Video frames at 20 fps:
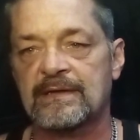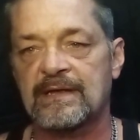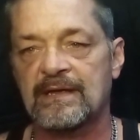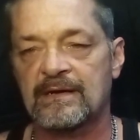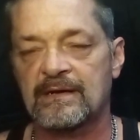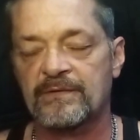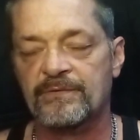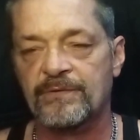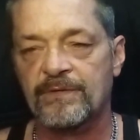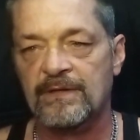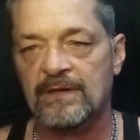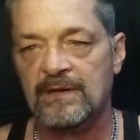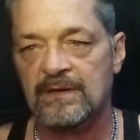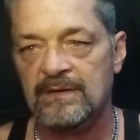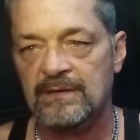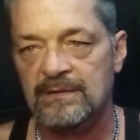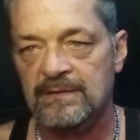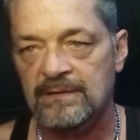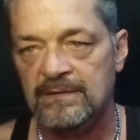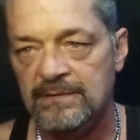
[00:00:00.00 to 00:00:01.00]
Kenneth
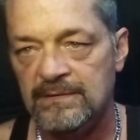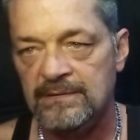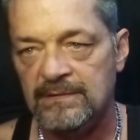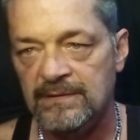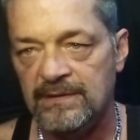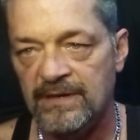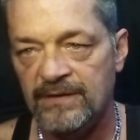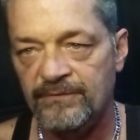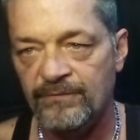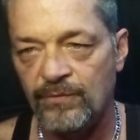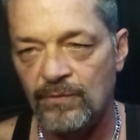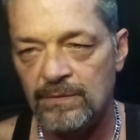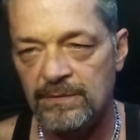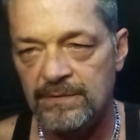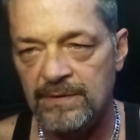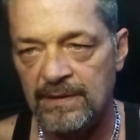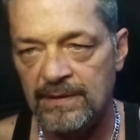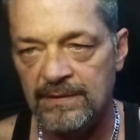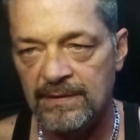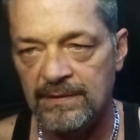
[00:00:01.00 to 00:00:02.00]
uh,
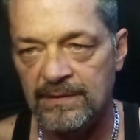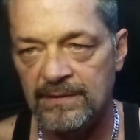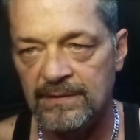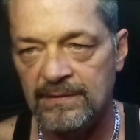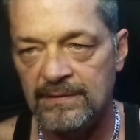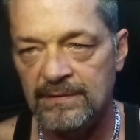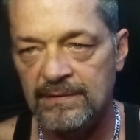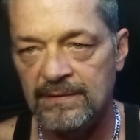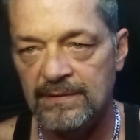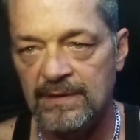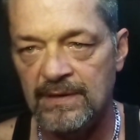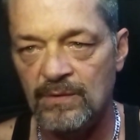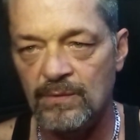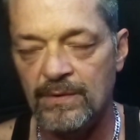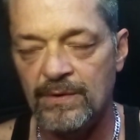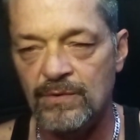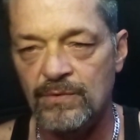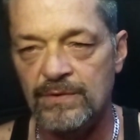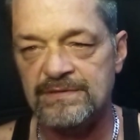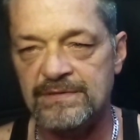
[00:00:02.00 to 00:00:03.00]
Ledford,
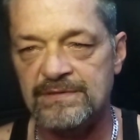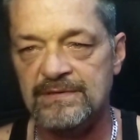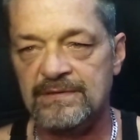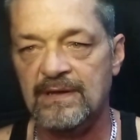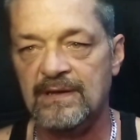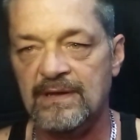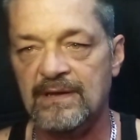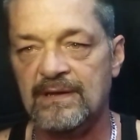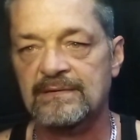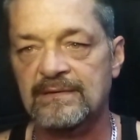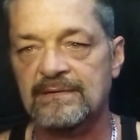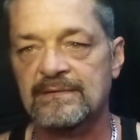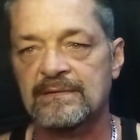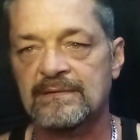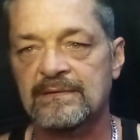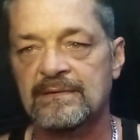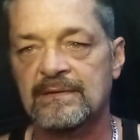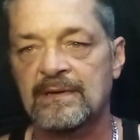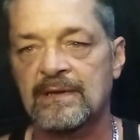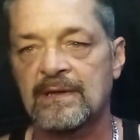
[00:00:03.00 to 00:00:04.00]
he requested that.
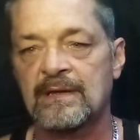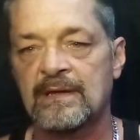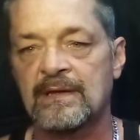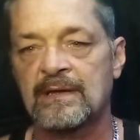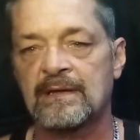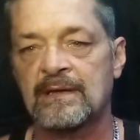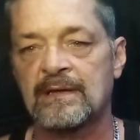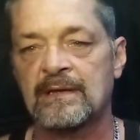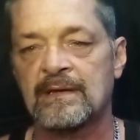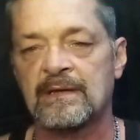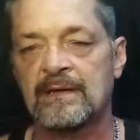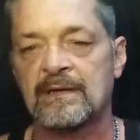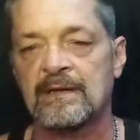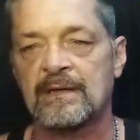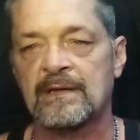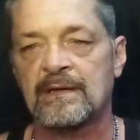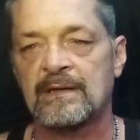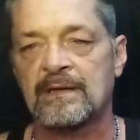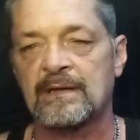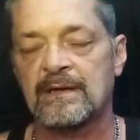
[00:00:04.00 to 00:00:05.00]

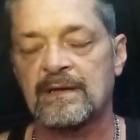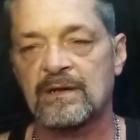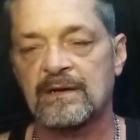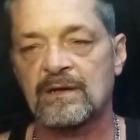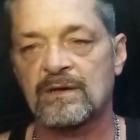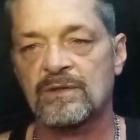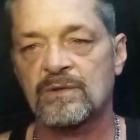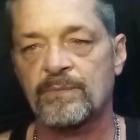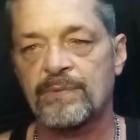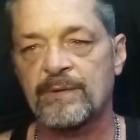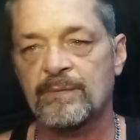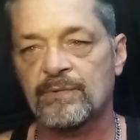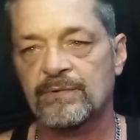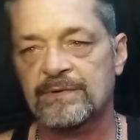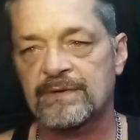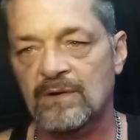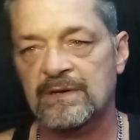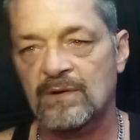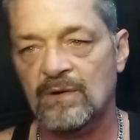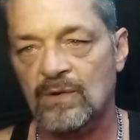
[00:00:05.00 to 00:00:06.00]
And other
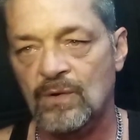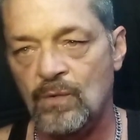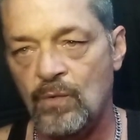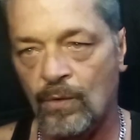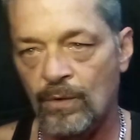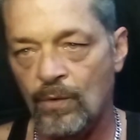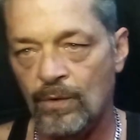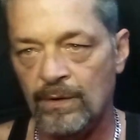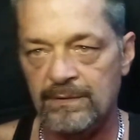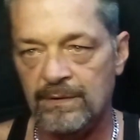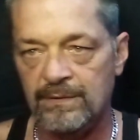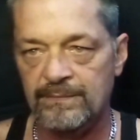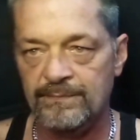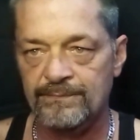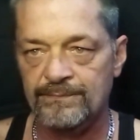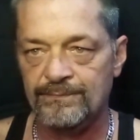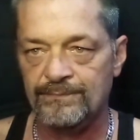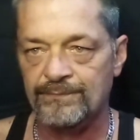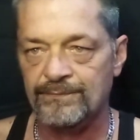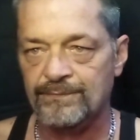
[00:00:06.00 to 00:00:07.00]
people did on
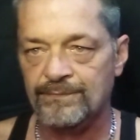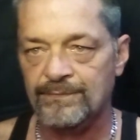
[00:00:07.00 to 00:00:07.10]
Quora,